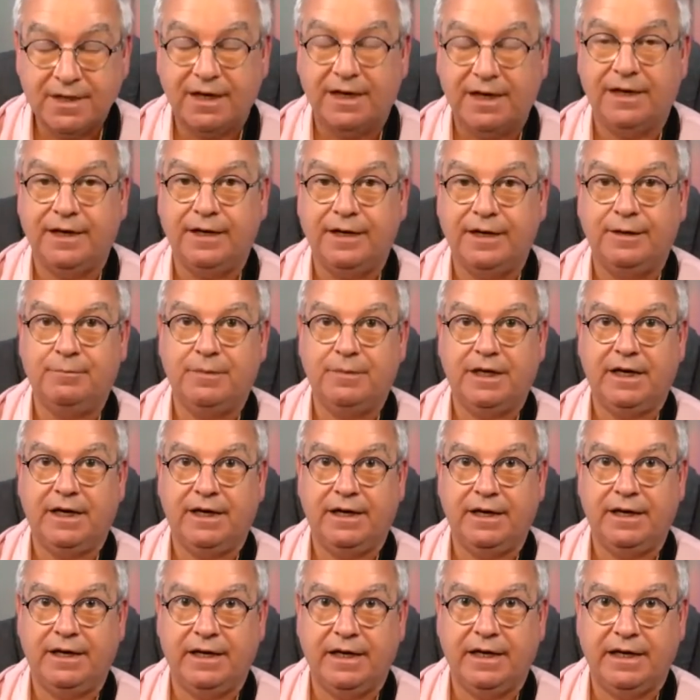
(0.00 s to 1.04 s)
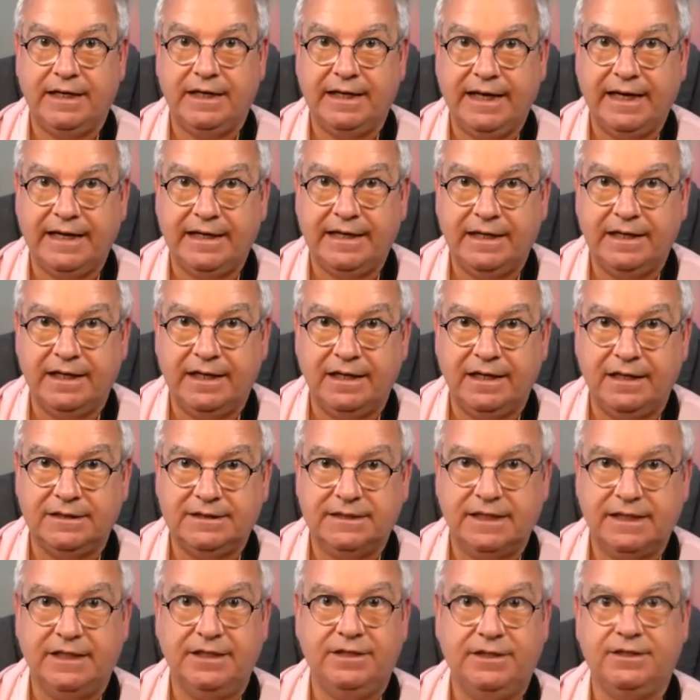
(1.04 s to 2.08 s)
Um, uh, and again, I'll
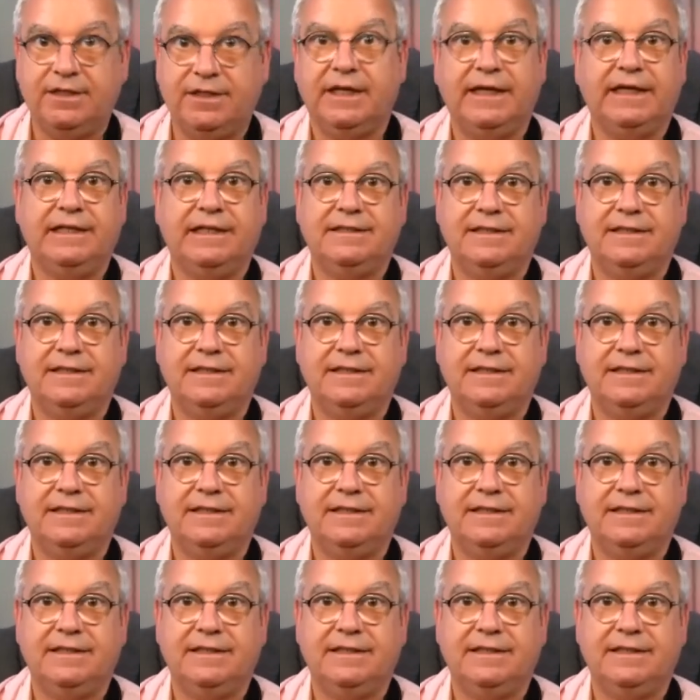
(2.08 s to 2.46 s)
send you the link